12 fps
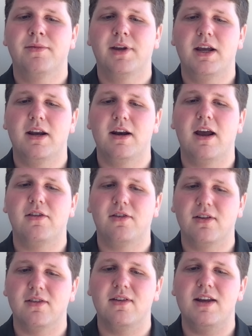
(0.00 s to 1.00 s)
And as you
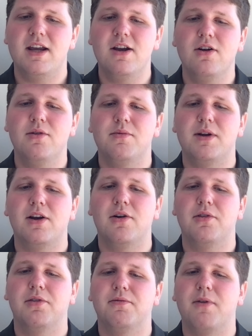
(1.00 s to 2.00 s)
can see here, we go
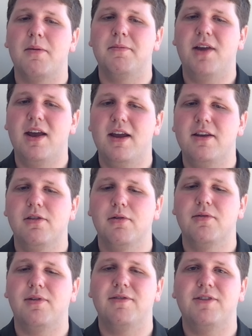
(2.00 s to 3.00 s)
from 10
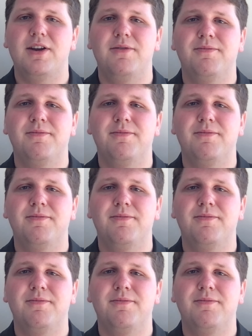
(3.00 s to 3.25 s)
through 50.